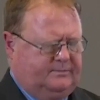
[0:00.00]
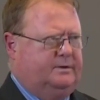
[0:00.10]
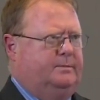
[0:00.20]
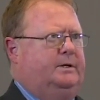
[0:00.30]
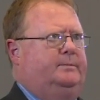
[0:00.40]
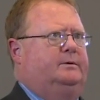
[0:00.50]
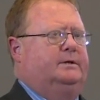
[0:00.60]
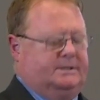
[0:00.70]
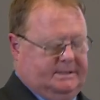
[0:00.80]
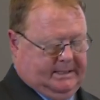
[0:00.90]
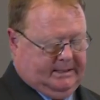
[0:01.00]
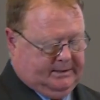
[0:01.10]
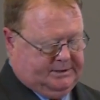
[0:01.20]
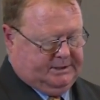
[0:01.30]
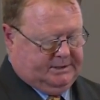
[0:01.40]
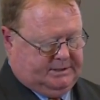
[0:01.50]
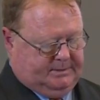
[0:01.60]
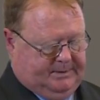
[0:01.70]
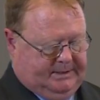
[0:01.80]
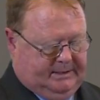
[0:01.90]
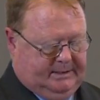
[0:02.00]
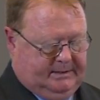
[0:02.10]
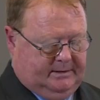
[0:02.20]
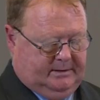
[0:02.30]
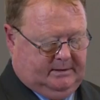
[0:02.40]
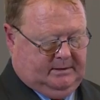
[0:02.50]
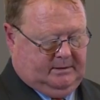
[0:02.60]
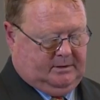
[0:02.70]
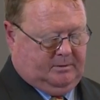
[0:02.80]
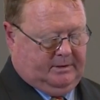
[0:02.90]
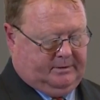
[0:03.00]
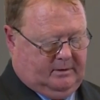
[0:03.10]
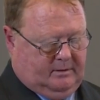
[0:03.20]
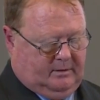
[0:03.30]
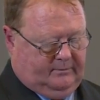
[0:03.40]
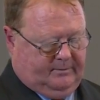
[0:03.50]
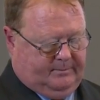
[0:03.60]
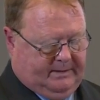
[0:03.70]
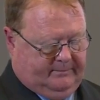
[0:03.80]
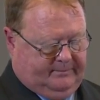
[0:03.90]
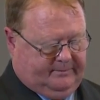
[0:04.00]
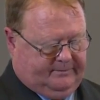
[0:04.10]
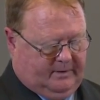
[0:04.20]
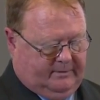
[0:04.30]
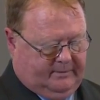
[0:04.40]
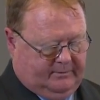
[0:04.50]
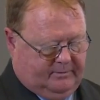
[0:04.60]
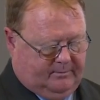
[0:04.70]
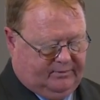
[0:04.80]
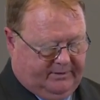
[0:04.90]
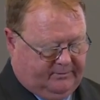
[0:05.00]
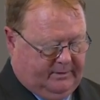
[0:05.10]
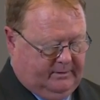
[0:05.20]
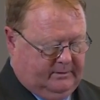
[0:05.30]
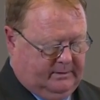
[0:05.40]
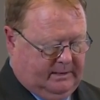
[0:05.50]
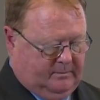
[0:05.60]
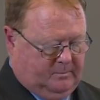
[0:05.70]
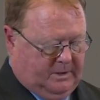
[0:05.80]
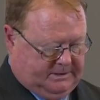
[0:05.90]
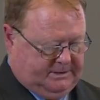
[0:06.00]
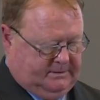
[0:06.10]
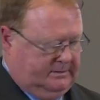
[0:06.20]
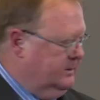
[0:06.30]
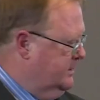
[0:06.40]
for the people that say that Jesus appeared, quote, of above 500 brethren at once.